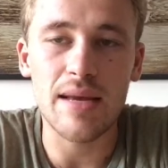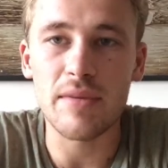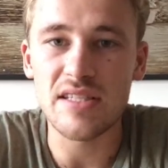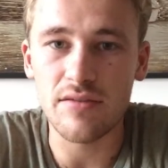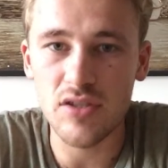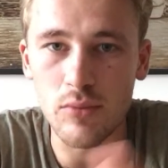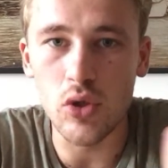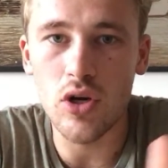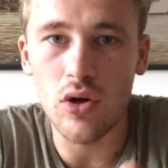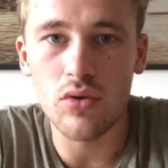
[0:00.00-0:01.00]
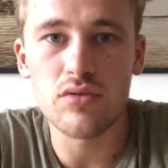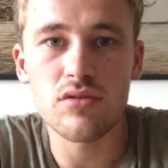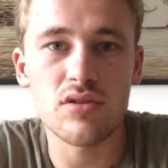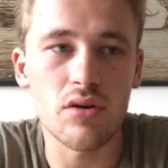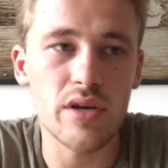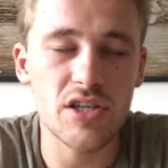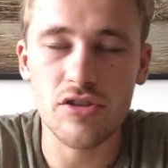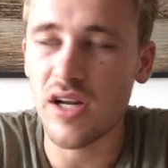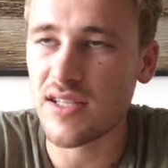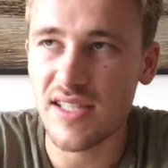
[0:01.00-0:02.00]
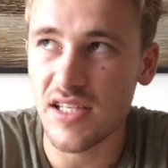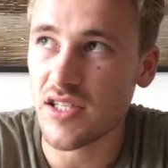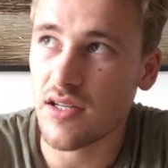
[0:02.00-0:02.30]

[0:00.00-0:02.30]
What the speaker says: set myself small goals. So each training session,